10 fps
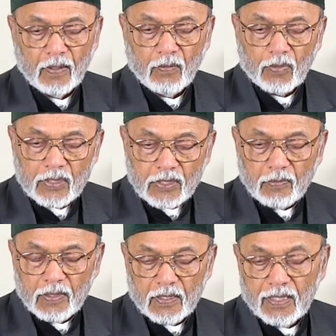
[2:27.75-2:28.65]
were
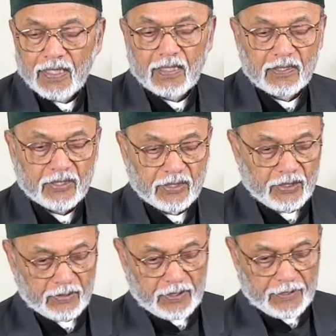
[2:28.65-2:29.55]
similarly
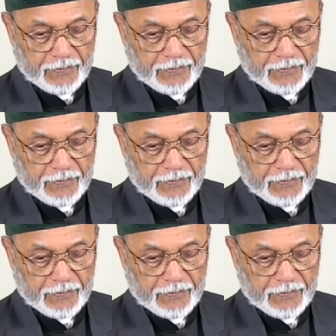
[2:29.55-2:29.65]
constituted.